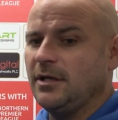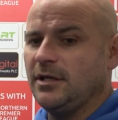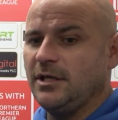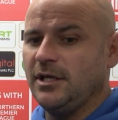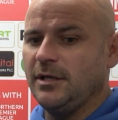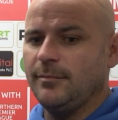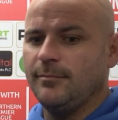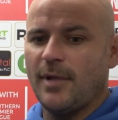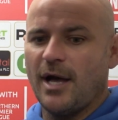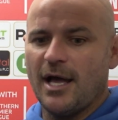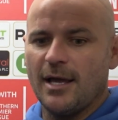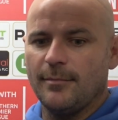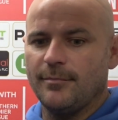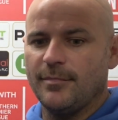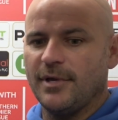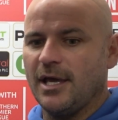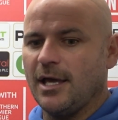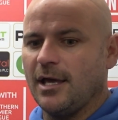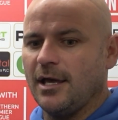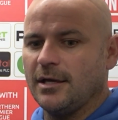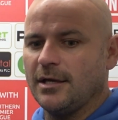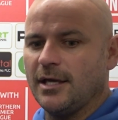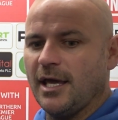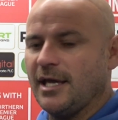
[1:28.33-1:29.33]
you might be
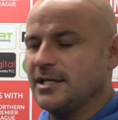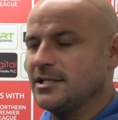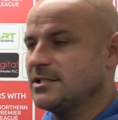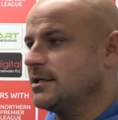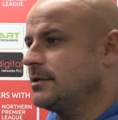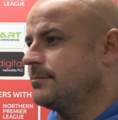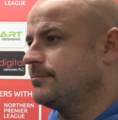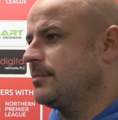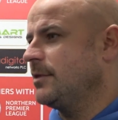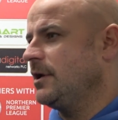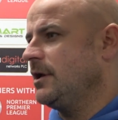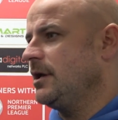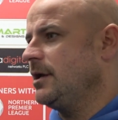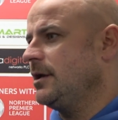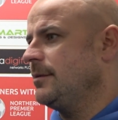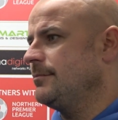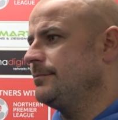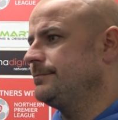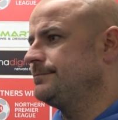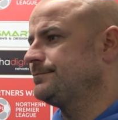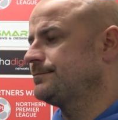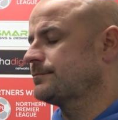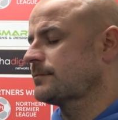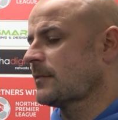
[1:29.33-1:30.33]
able to gauge
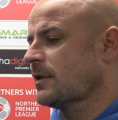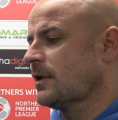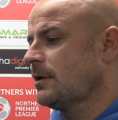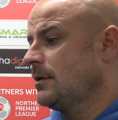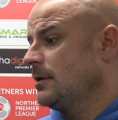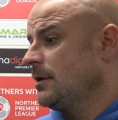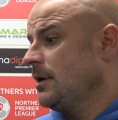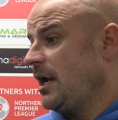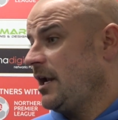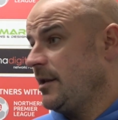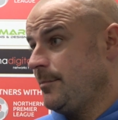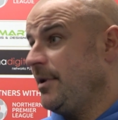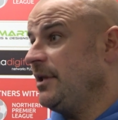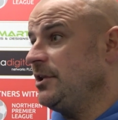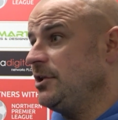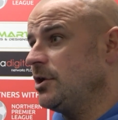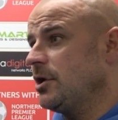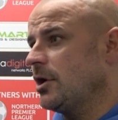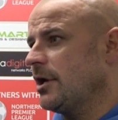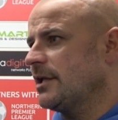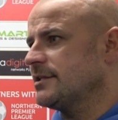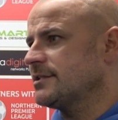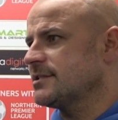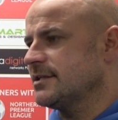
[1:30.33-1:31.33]
an
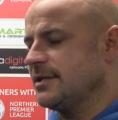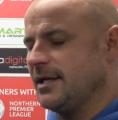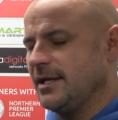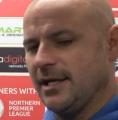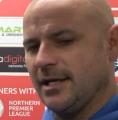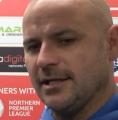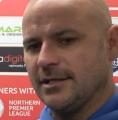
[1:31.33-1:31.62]
opinion on Anthony,